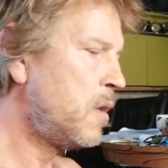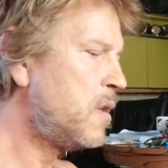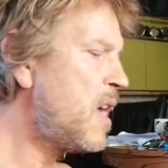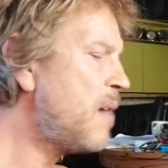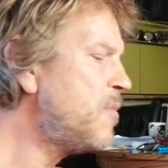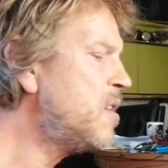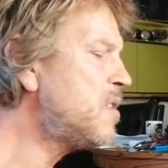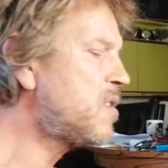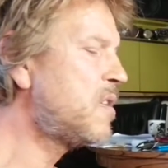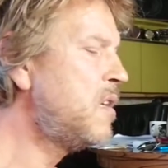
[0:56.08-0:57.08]
Not
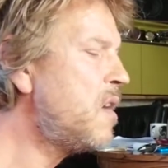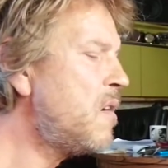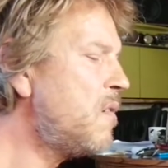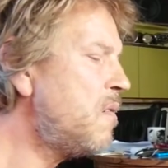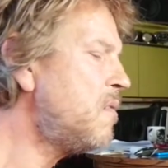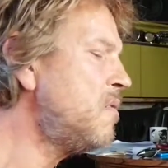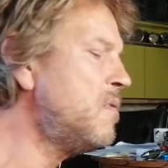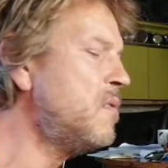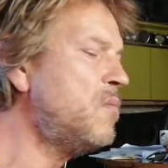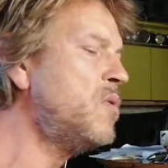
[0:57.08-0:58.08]
much
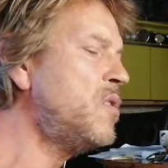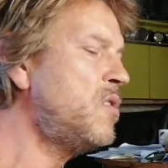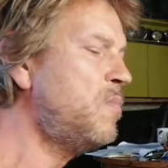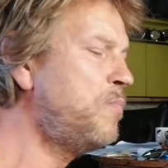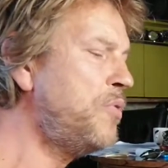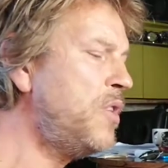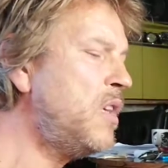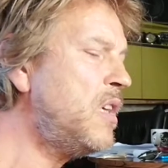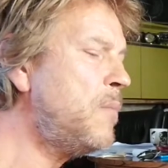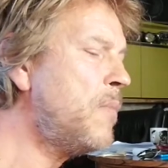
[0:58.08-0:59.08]
longer would you
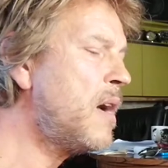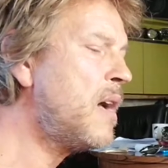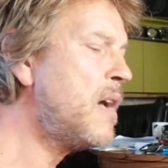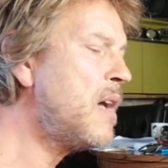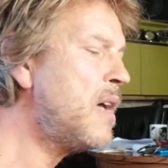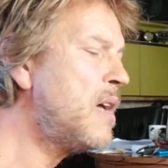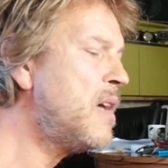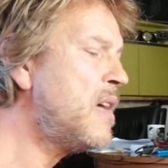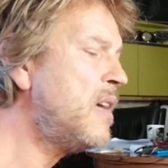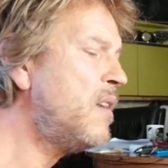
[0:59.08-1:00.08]
be
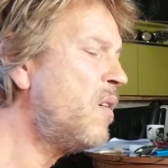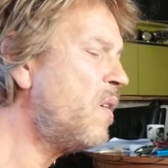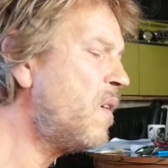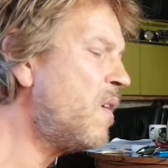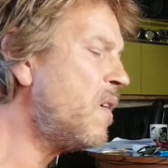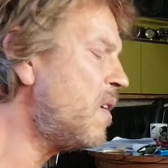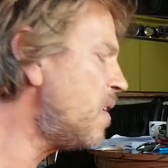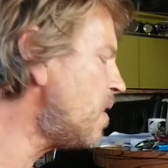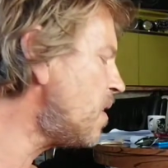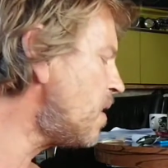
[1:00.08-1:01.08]
mine.
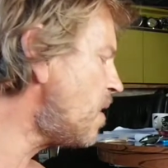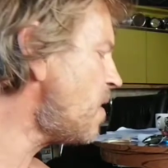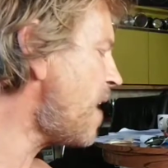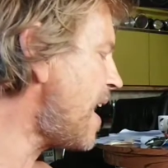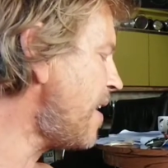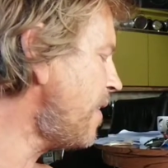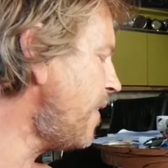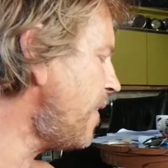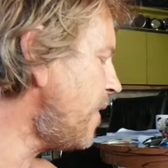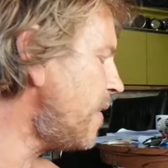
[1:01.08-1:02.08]
Oh, I
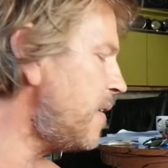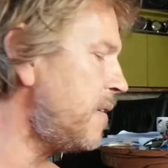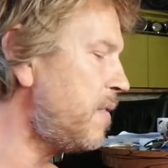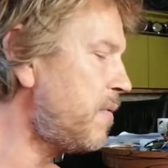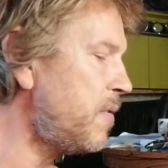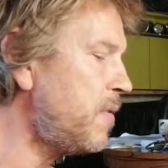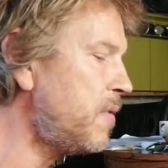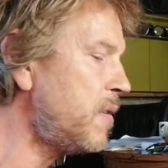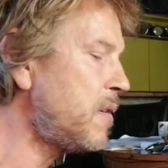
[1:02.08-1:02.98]
heard it through the